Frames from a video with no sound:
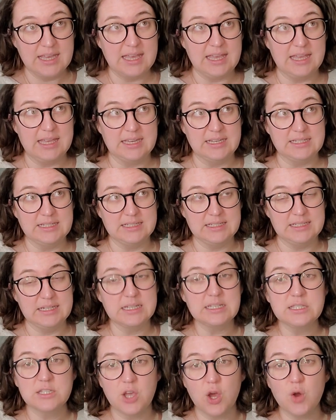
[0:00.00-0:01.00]
And it
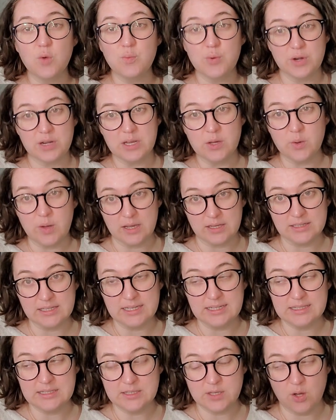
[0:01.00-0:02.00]
does go pretty
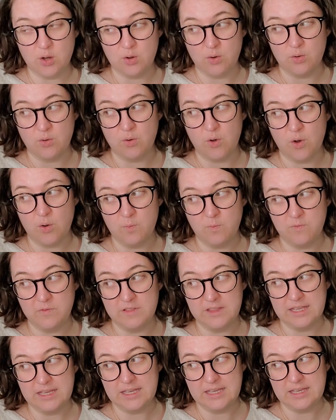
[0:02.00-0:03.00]
quickly, so
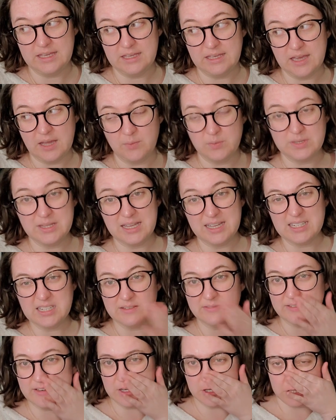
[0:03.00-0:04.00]
hopefully I would like to
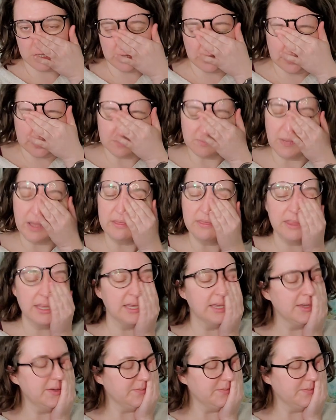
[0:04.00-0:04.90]
finish it this month.